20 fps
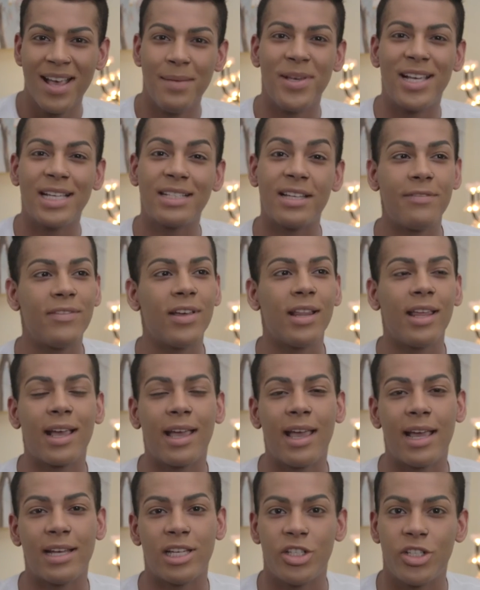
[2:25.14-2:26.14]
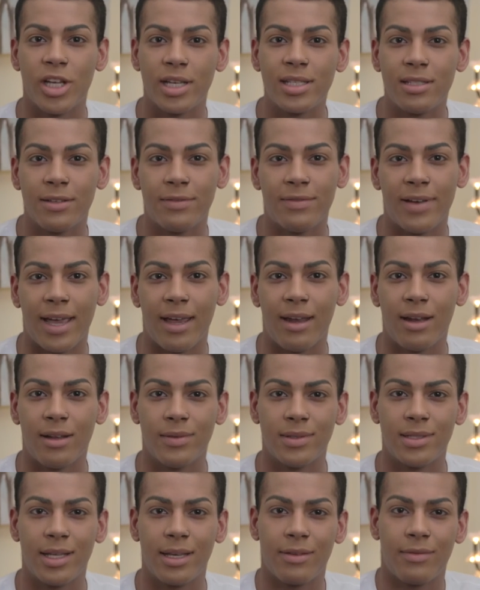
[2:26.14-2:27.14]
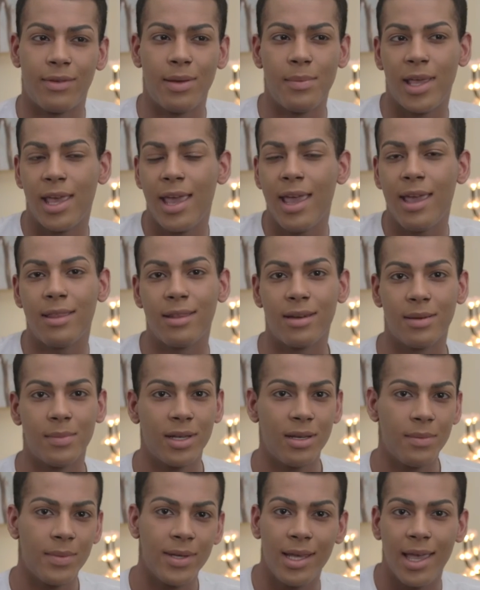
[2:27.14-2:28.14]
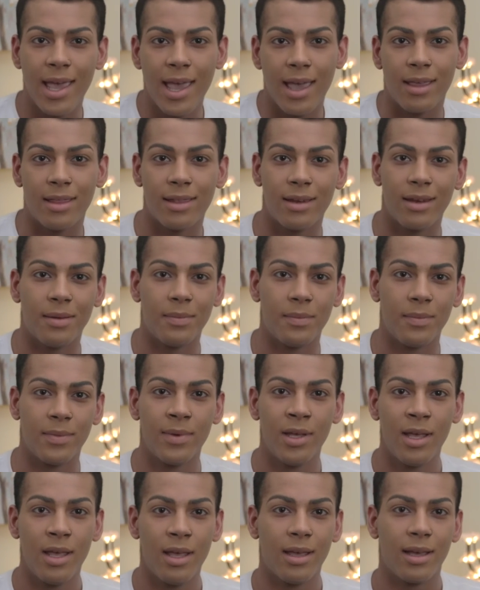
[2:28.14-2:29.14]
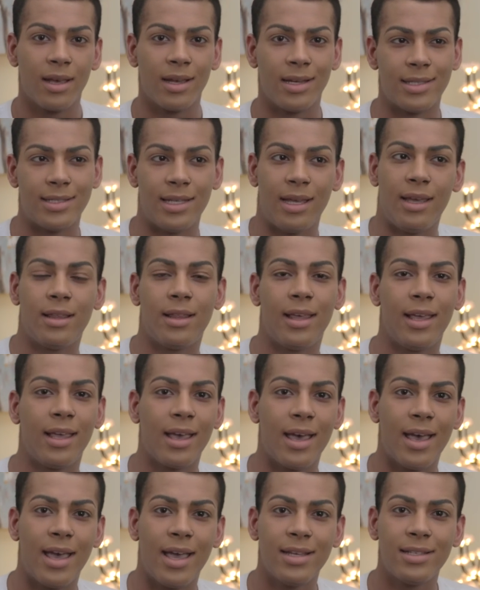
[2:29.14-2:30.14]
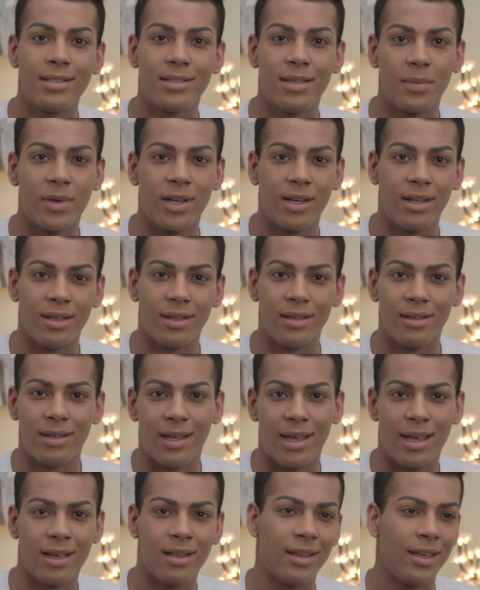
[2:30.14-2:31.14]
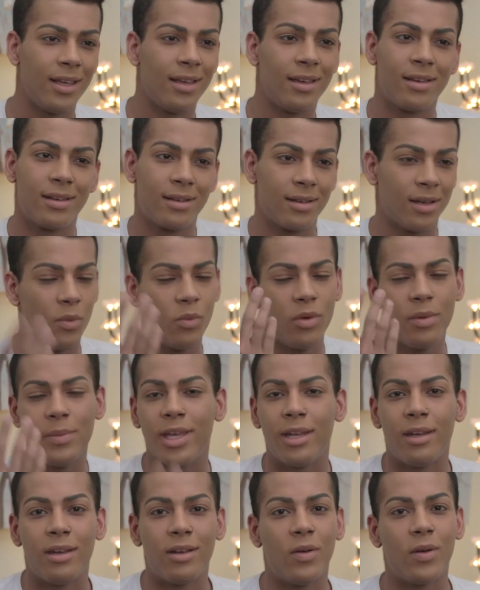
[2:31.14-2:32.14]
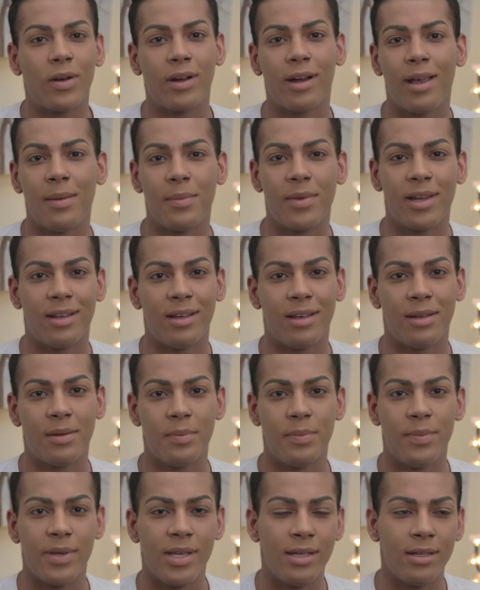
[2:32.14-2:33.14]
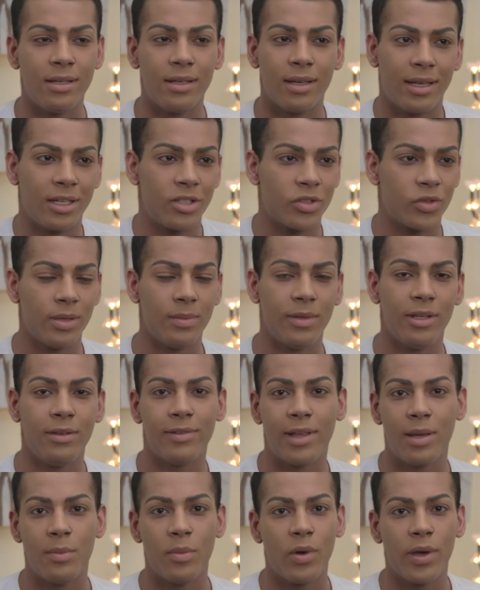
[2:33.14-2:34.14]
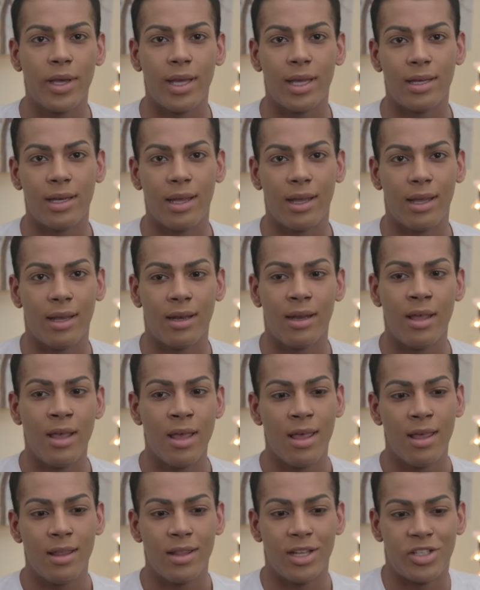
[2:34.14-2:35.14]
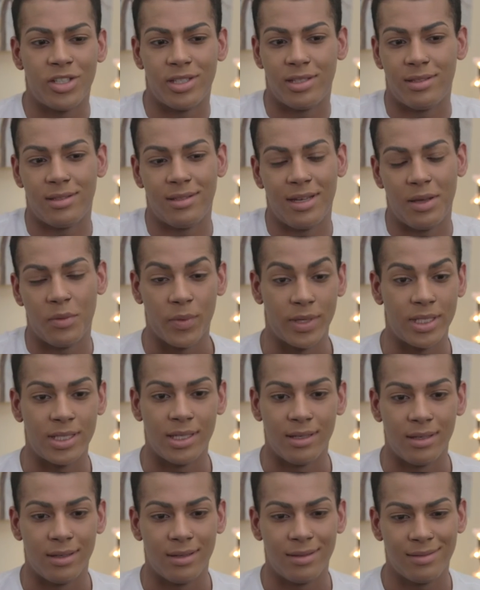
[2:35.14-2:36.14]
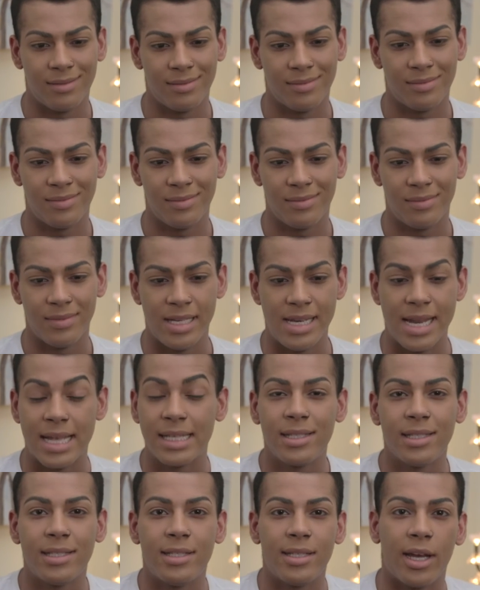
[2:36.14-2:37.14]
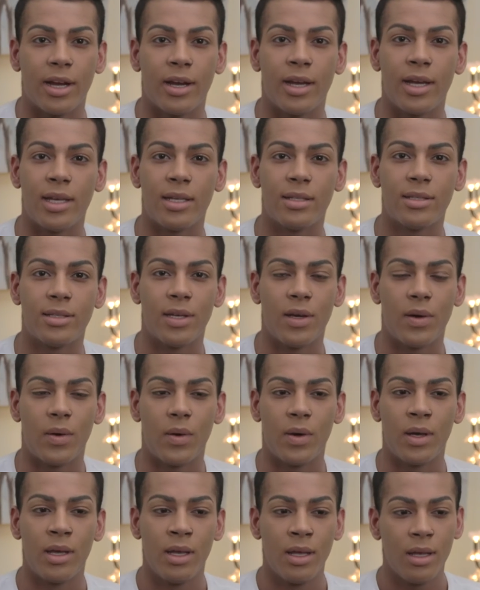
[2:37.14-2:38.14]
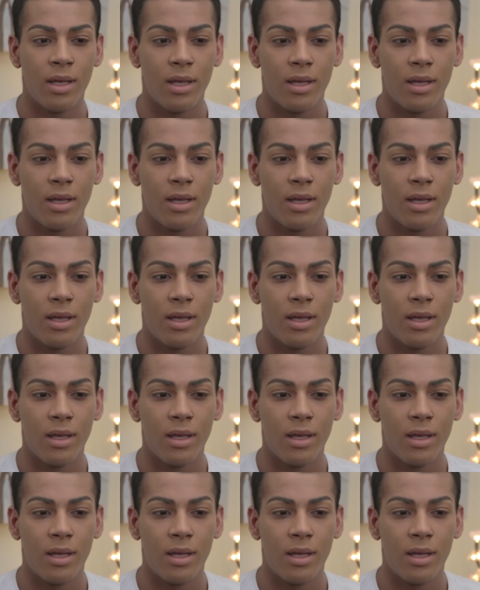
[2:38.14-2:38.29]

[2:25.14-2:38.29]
because I felt like I had to justify it. I was like, if I'm gay, then I'm gonna be gay, then I'm gonna say I like guys, and I'm gonna act like a woman, or I'm gonna be extremely flamboyant, and that's just, it wasn't necessary. So